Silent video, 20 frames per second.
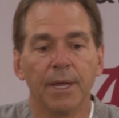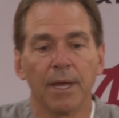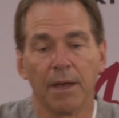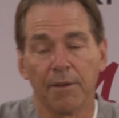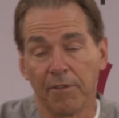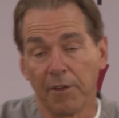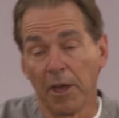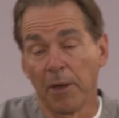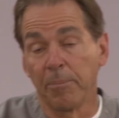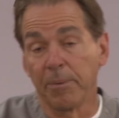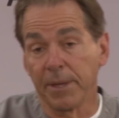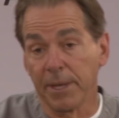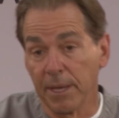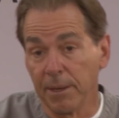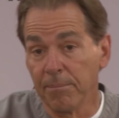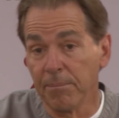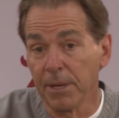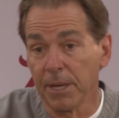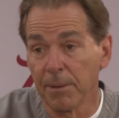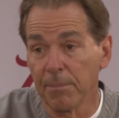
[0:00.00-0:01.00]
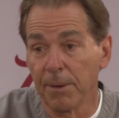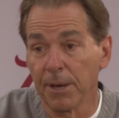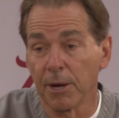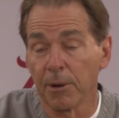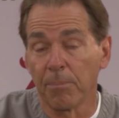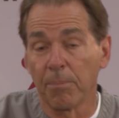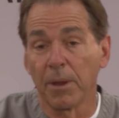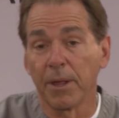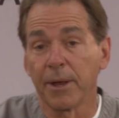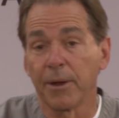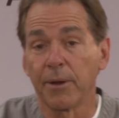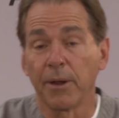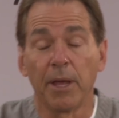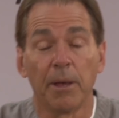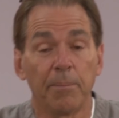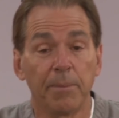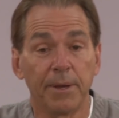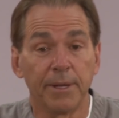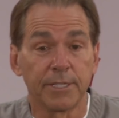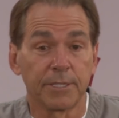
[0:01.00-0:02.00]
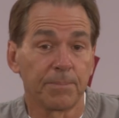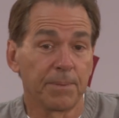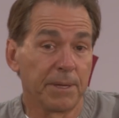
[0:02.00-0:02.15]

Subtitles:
of helping him be a better player and helping us